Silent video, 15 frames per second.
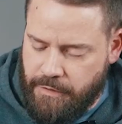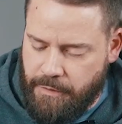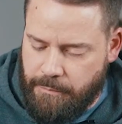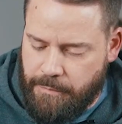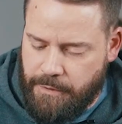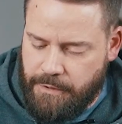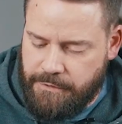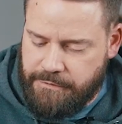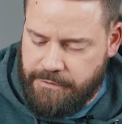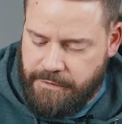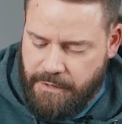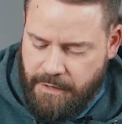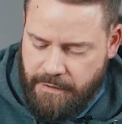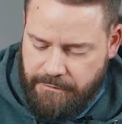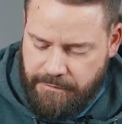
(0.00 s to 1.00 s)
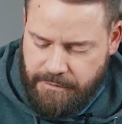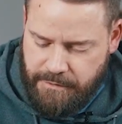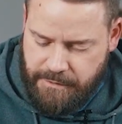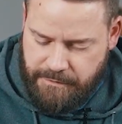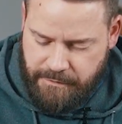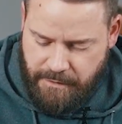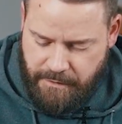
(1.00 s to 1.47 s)
that burr is
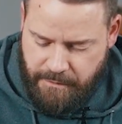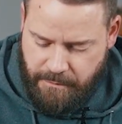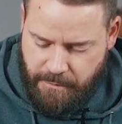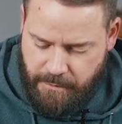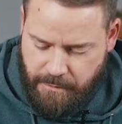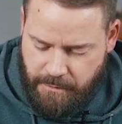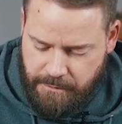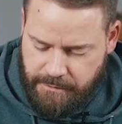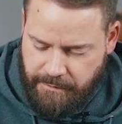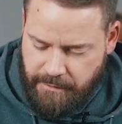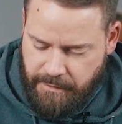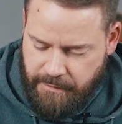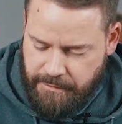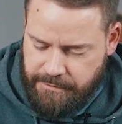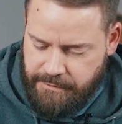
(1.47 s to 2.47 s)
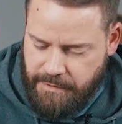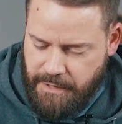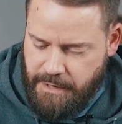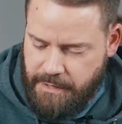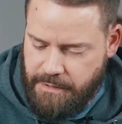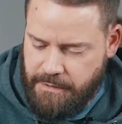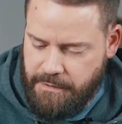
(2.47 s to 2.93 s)
definitely starting to roll to the other
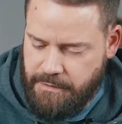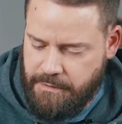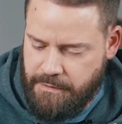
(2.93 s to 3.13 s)
side.